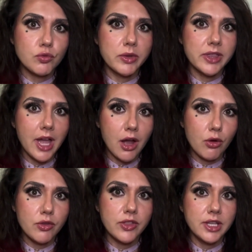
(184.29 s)

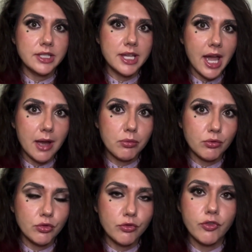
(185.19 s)
without the
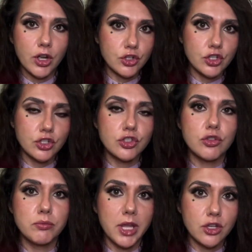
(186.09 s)
Taproot function, so
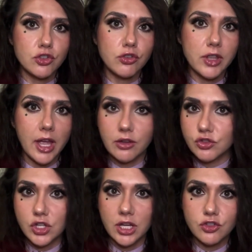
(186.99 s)
make sure that you
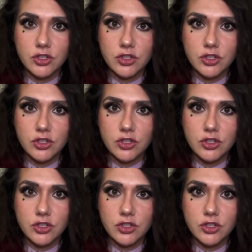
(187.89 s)
change